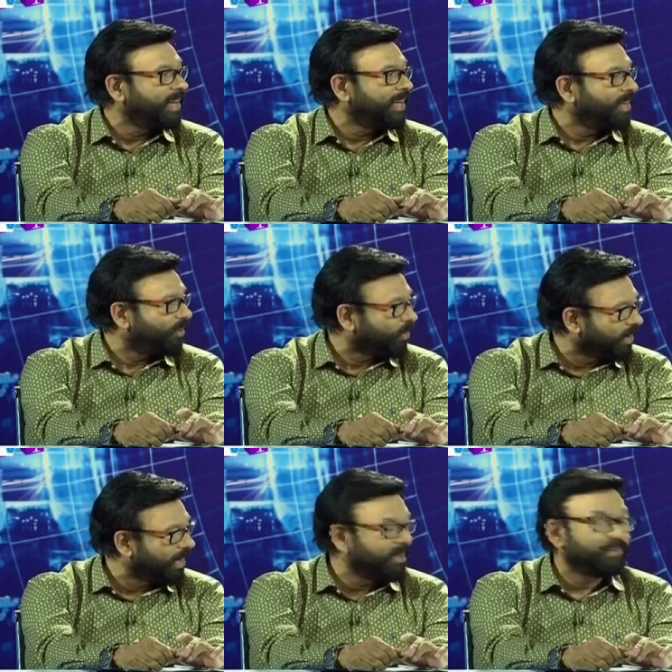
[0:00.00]
and
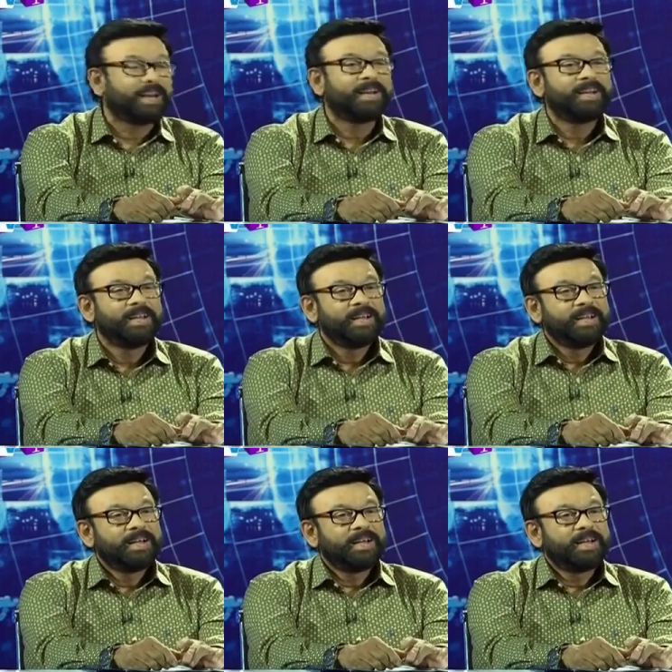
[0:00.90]
local level,
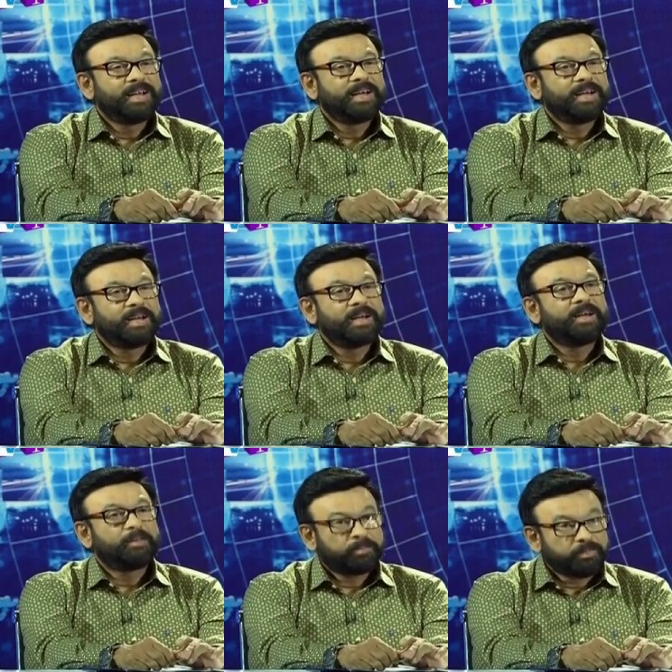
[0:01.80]
uh,